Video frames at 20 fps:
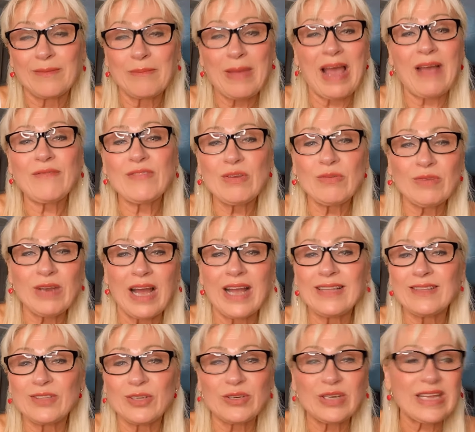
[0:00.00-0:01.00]
Matthew
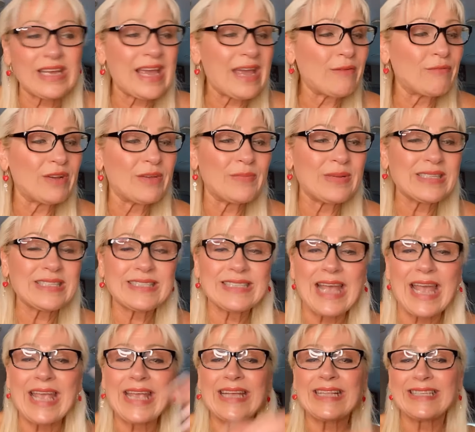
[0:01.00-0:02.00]
9 38. We've been
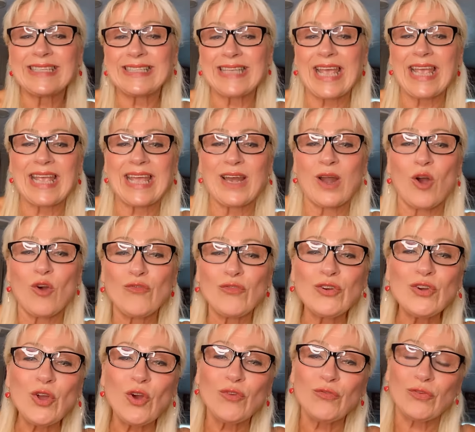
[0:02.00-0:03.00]
saying it and saying it over
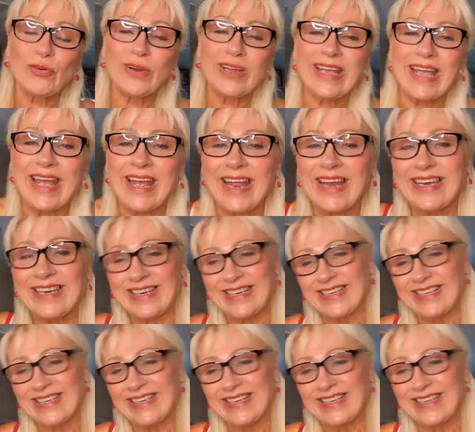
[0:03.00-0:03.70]
and over again.